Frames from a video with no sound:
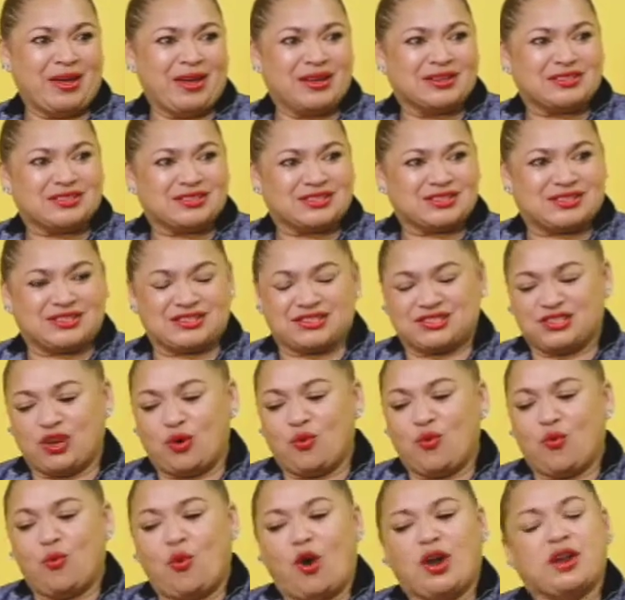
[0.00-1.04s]
So
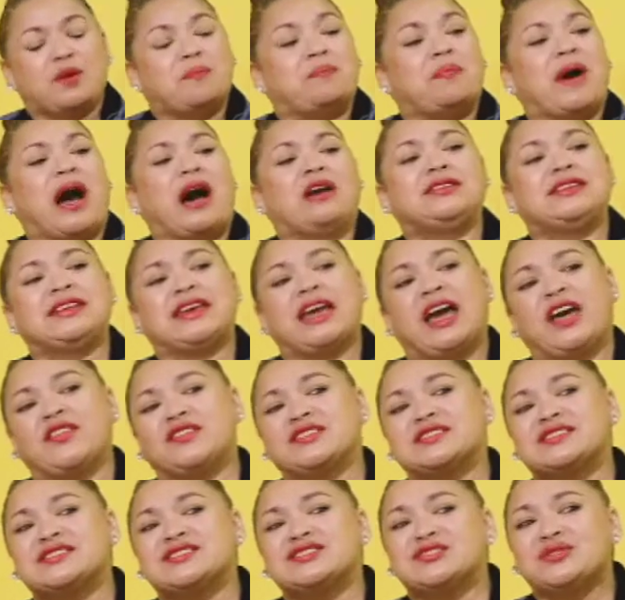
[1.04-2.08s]
what about the other
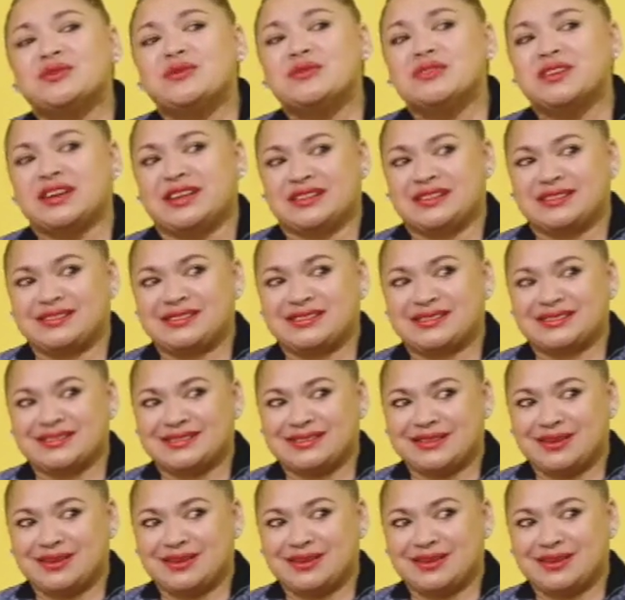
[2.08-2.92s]
stories?